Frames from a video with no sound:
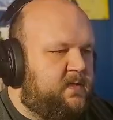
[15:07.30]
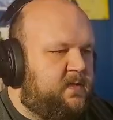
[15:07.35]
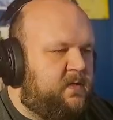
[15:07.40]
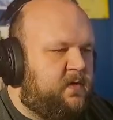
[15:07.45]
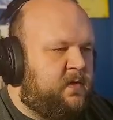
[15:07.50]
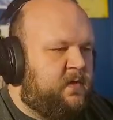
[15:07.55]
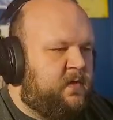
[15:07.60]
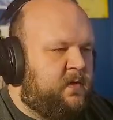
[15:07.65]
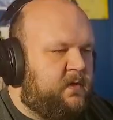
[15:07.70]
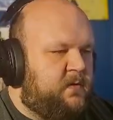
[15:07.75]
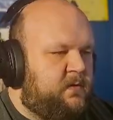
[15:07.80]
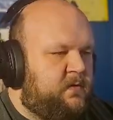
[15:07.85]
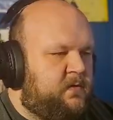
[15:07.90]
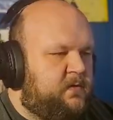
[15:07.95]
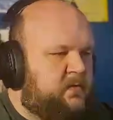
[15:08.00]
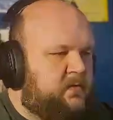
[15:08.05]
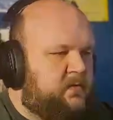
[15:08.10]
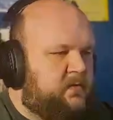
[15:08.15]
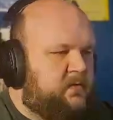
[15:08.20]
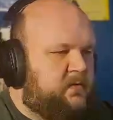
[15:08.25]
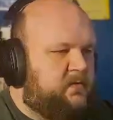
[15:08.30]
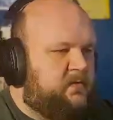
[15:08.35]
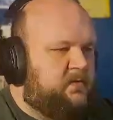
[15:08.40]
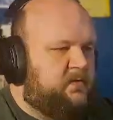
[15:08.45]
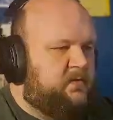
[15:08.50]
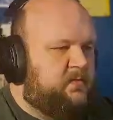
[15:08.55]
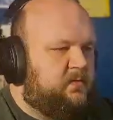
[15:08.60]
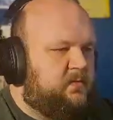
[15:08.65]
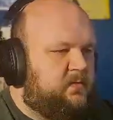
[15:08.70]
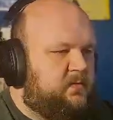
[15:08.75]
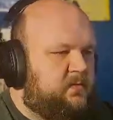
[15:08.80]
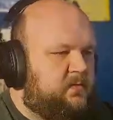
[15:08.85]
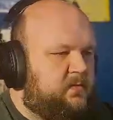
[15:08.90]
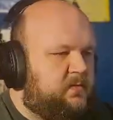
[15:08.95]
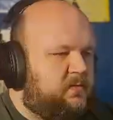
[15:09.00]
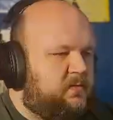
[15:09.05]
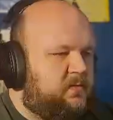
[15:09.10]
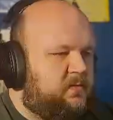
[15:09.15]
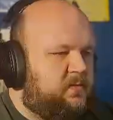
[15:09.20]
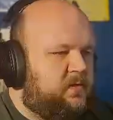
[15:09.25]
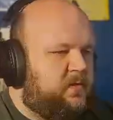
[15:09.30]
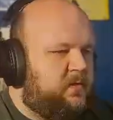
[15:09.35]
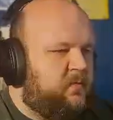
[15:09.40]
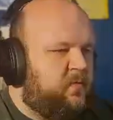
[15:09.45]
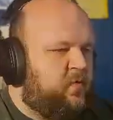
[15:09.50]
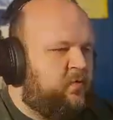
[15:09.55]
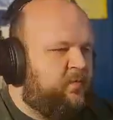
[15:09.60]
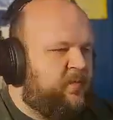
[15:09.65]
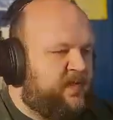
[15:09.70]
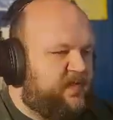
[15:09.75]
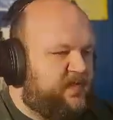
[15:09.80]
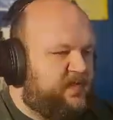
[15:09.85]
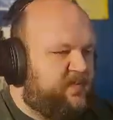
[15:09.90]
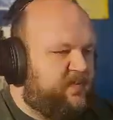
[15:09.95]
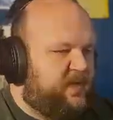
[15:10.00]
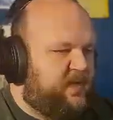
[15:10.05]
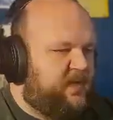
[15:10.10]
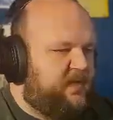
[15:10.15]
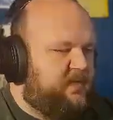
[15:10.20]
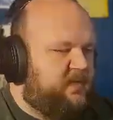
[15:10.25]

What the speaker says: on your movement speed.